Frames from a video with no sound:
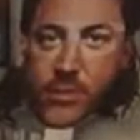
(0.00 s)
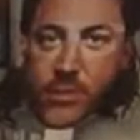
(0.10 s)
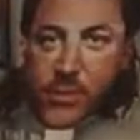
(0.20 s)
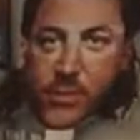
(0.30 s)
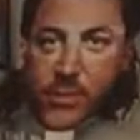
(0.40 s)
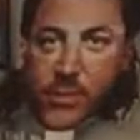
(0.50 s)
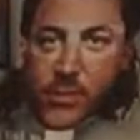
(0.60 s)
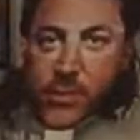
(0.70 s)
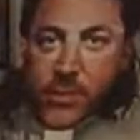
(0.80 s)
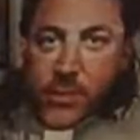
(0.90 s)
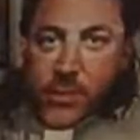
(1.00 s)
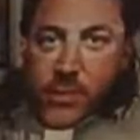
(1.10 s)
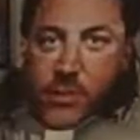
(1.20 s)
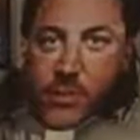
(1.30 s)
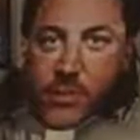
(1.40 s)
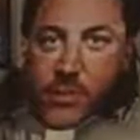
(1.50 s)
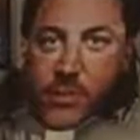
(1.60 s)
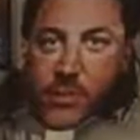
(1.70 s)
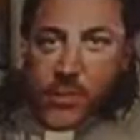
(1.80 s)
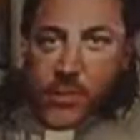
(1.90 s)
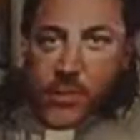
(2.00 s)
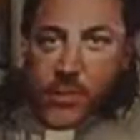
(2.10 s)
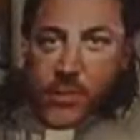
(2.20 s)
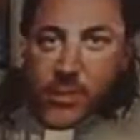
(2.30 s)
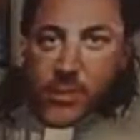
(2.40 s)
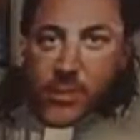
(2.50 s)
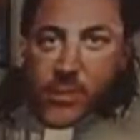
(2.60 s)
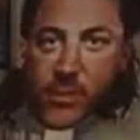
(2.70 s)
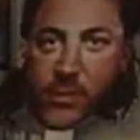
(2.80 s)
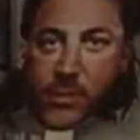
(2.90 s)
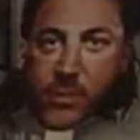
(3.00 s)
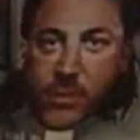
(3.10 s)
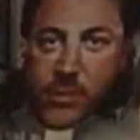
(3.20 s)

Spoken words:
The person shown says nothing.